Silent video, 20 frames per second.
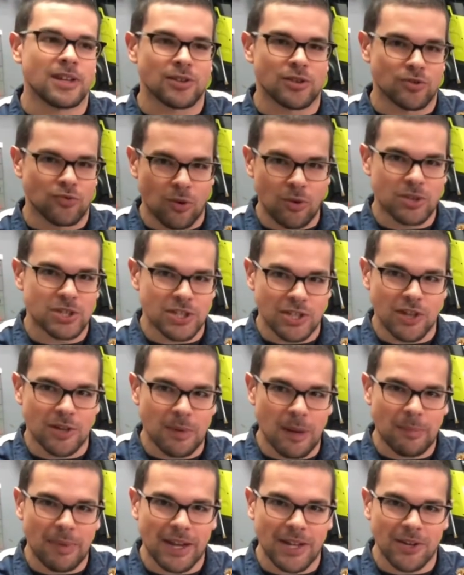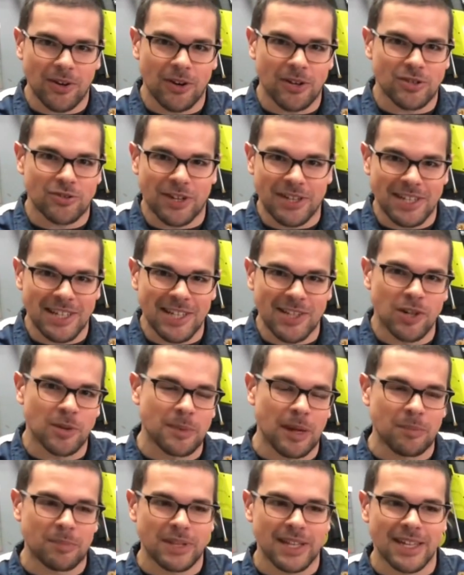encroaching on my backyard, trying to eat all
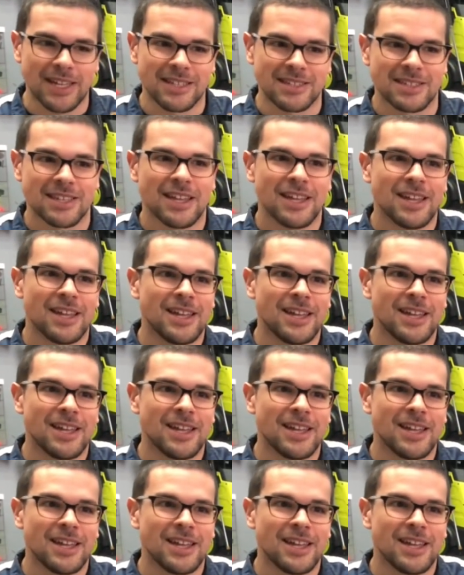my plants,